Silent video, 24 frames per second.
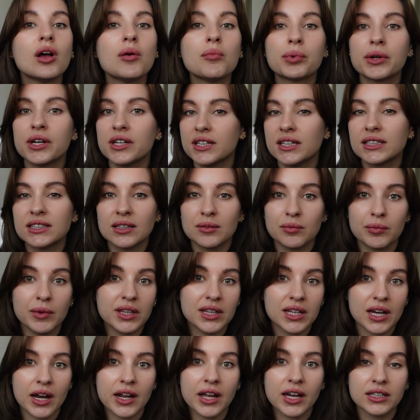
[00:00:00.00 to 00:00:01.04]
but it doesn't mean
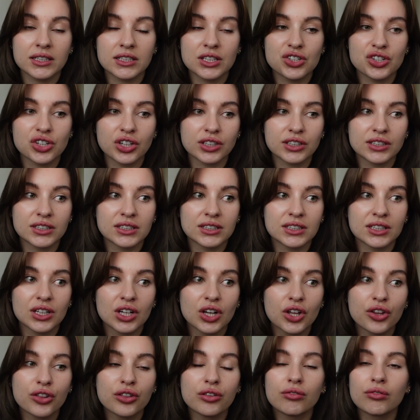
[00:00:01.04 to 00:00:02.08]
that I get to just
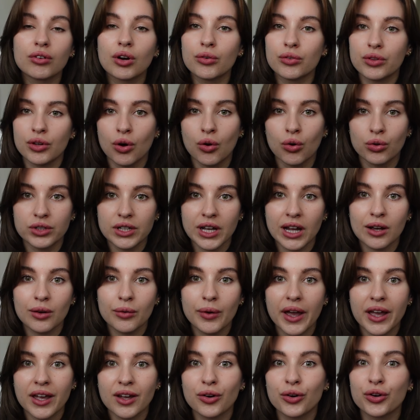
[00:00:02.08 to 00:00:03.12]
throw the whole day
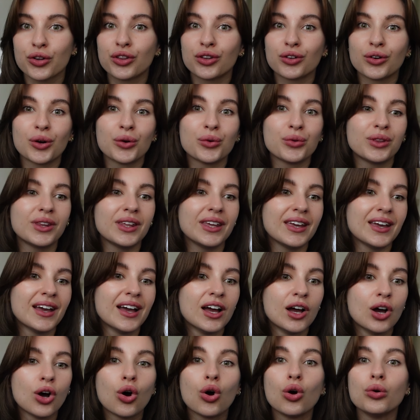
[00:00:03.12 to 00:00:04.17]
away or throw the
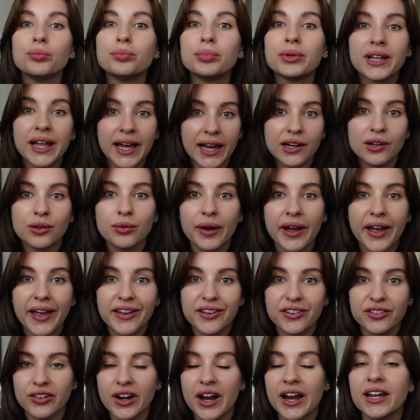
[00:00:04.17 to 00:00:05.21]
whole plan away,
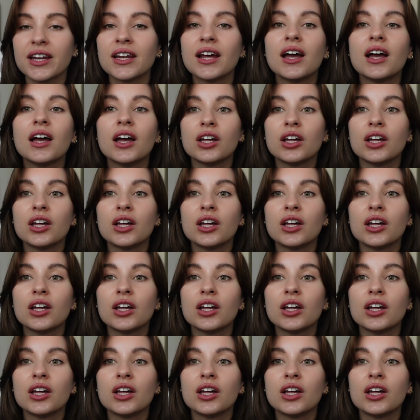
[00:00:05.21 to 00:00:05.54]
right?